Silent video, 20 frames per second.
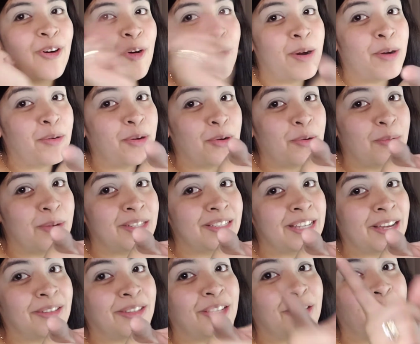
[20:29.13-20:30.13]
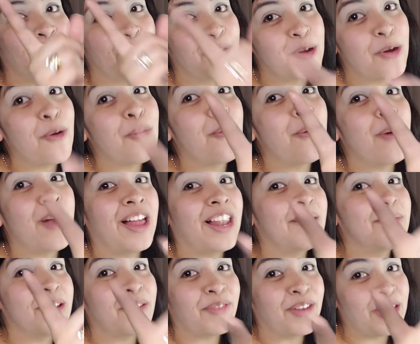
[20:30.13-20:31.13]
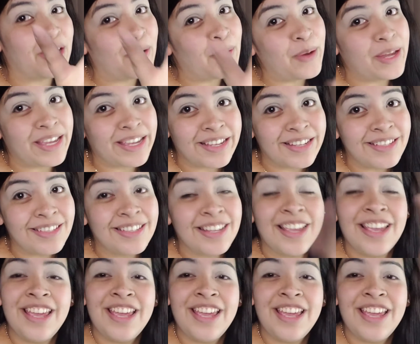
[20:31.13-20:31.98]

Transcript: All my real ones out there will know who LMFAO is.